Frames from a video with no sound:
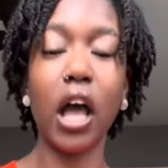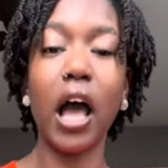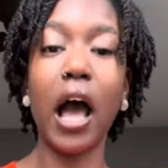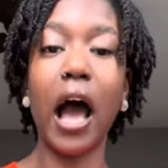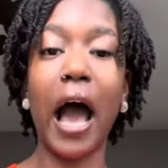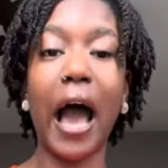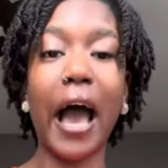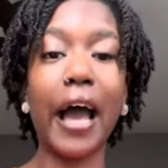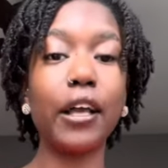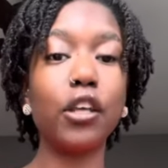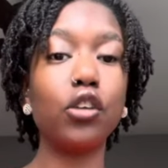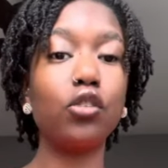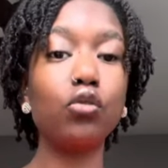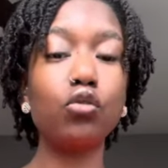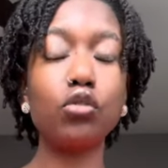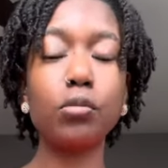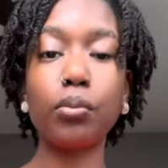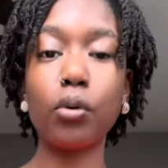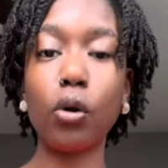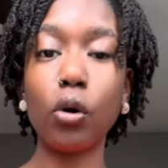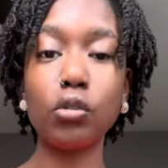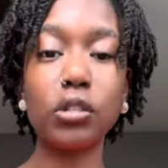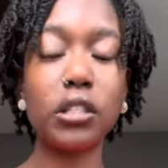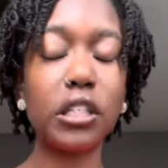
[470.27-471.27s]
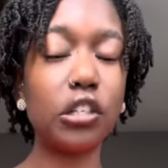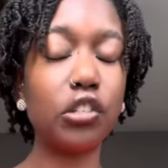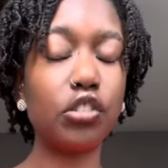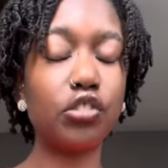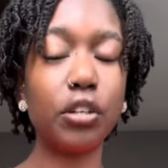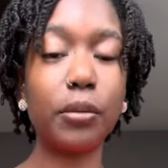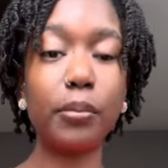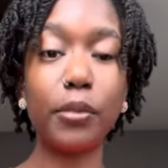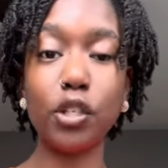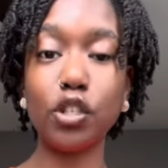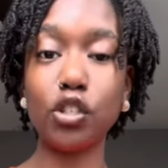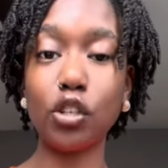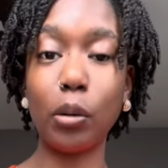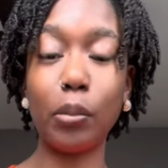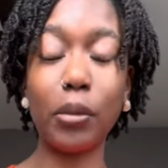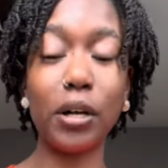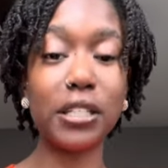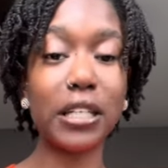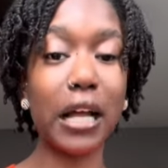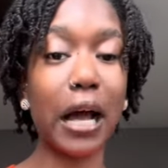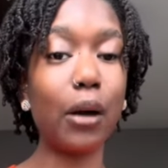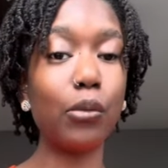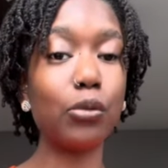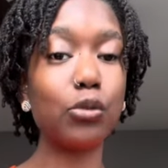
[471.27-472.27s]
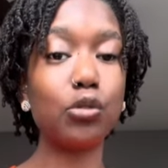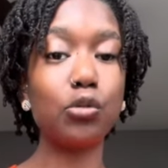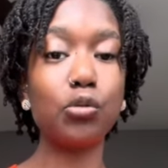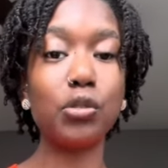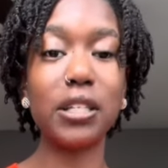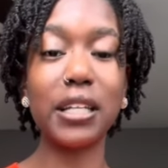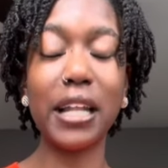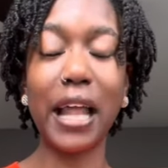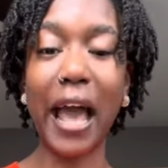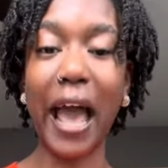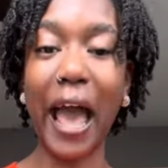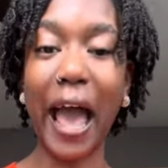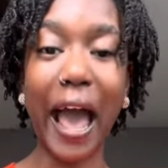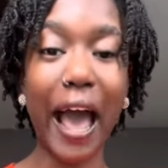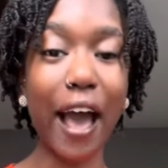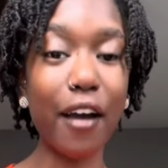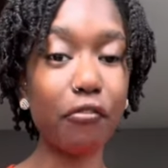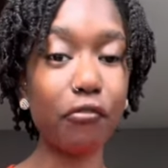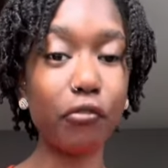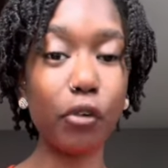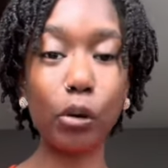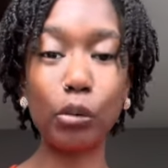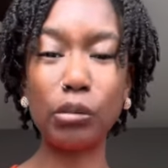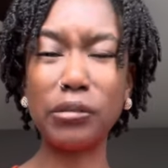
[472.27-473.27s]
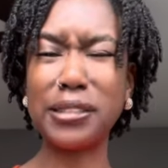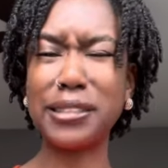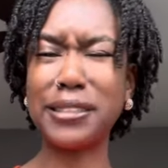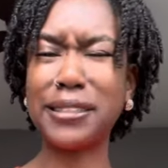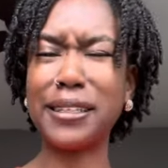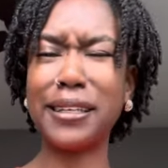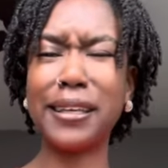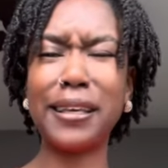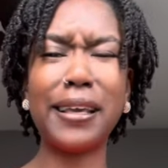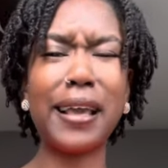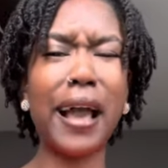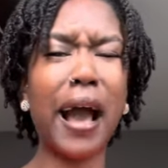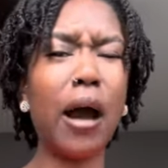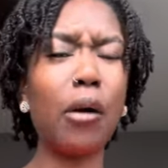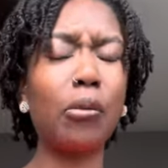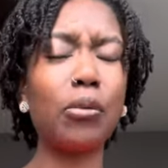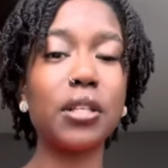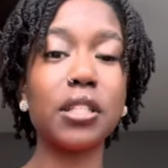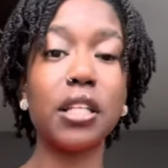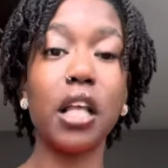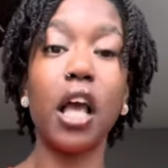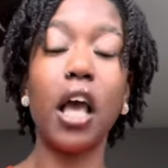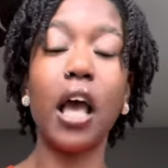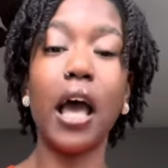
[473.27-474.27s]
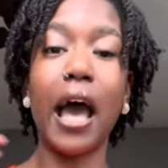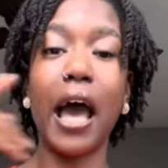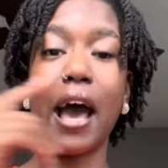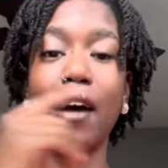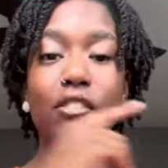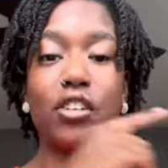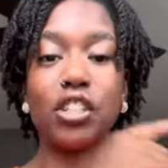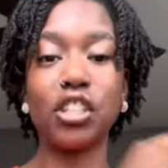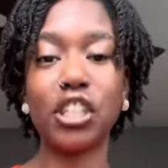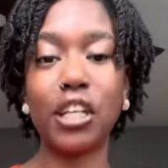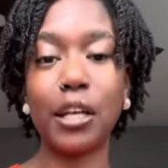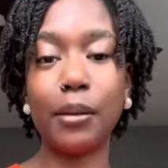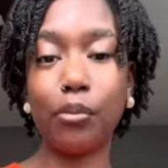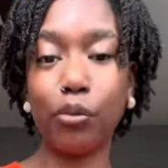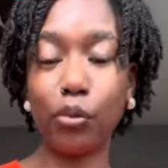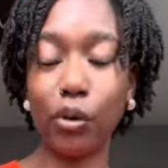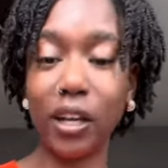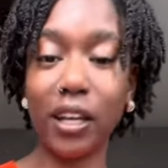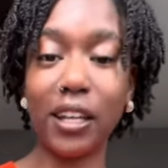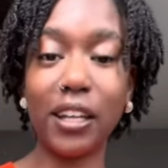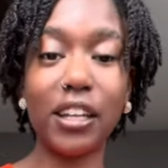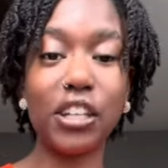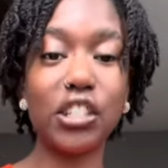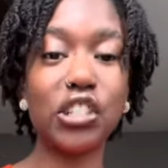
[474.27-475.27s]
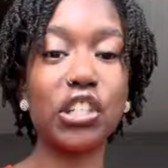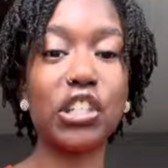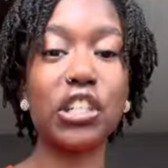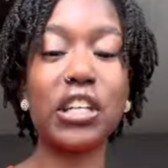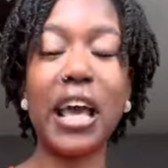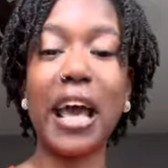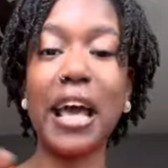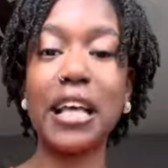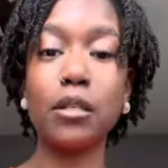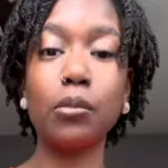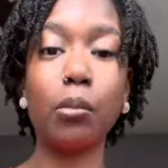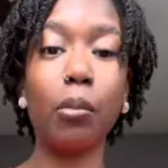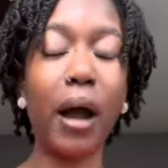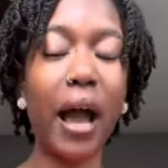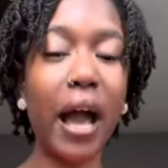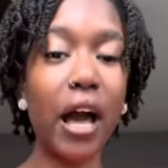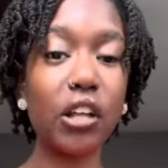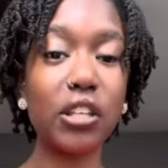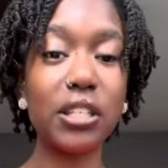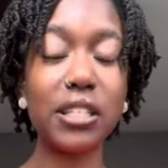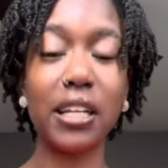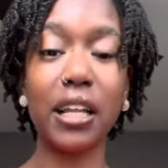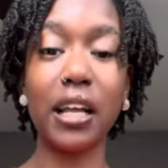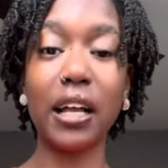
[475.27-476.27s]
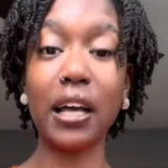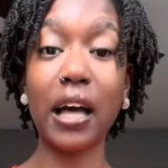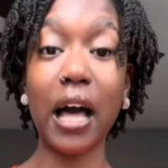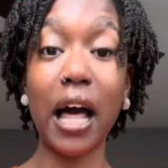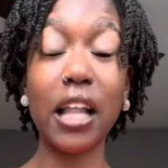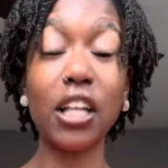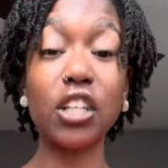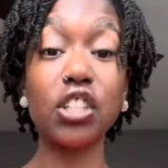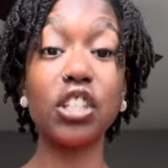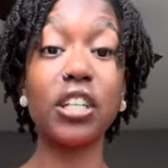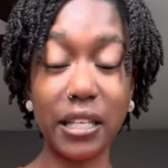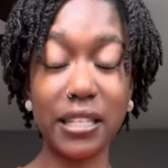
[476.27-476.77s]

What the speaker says: I use protein treatment so much. I was using the Afro-G. I was having shampoo and conditioner that has biotin and collagen.